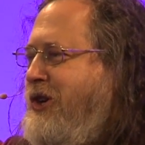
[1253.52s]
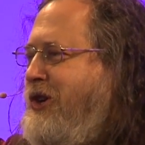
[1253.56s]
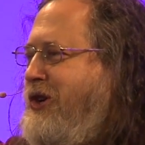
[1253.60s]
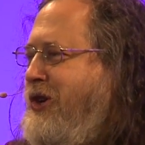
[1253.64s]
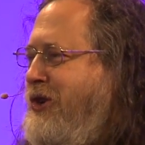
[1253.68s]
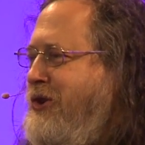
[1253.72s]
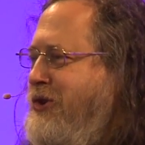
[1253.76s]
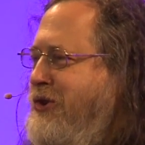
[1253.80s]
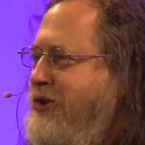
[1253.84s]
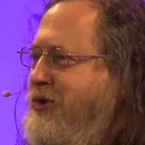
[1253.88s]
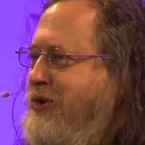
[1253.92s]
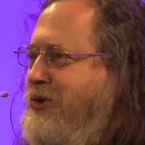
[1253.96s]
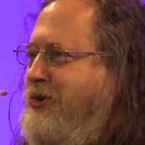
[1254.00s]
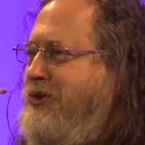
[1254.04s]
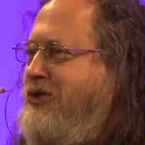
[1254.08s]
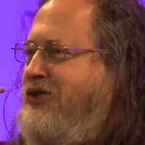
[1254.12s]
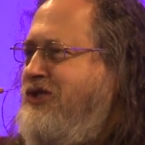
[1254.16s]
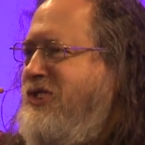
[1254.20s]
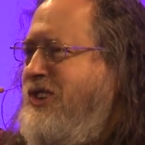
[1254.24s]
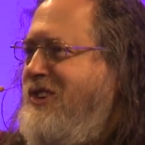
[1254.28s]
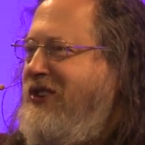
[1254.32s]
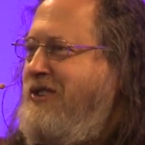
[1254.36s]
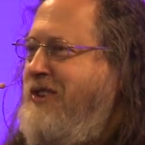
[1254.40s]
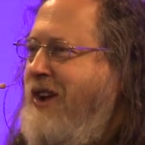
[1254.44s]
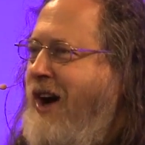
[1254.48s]

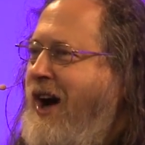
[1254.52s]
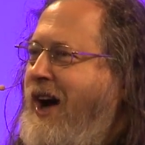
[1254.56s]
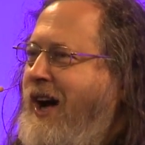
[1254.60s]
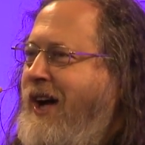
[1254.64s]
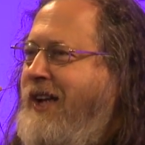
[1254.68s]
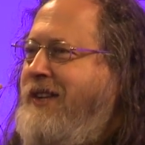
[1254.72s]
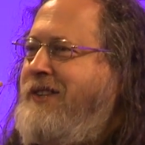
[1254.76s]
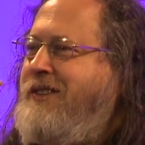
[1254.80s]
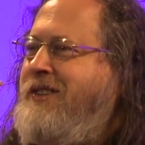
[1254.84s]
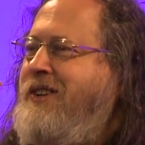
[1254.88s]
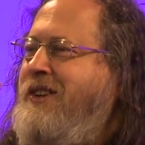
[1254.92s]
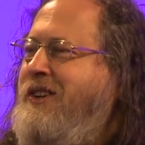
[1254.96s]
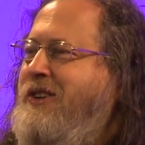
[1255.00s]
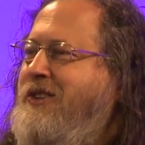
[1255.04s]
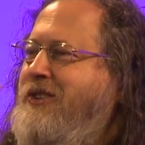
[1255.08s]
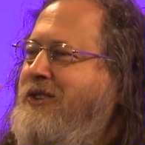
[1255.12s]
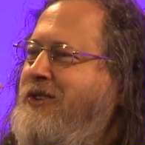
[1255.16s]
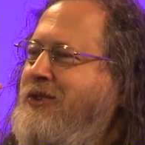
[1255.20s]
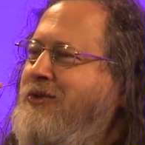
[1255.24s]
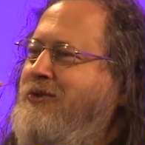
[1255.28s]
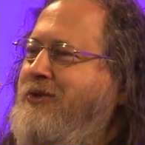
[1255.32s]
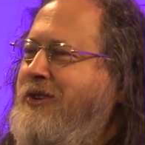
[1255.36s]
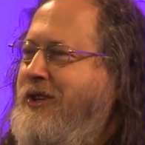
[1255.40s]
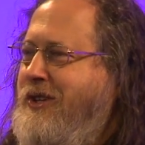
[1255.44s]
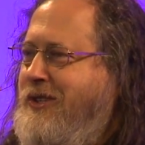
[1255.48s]
GNU's Not
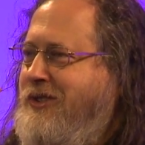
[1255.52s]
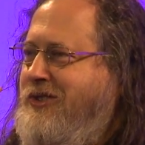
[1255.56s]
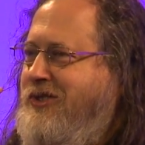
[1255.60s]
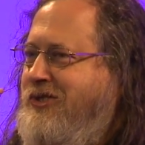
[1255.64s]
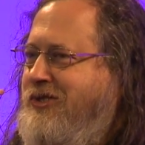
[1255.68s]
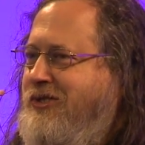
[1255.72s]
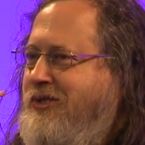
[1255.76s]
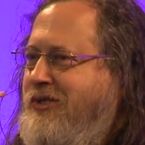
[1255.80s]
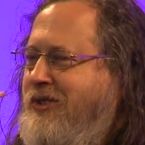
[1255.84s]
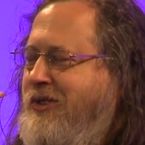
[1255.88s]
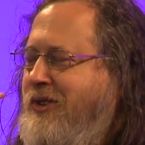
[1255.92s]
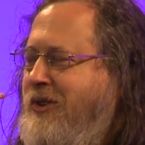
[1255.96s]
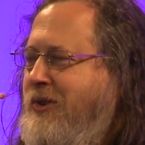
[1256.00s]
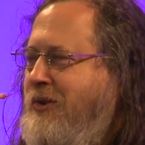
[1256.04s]
Unix.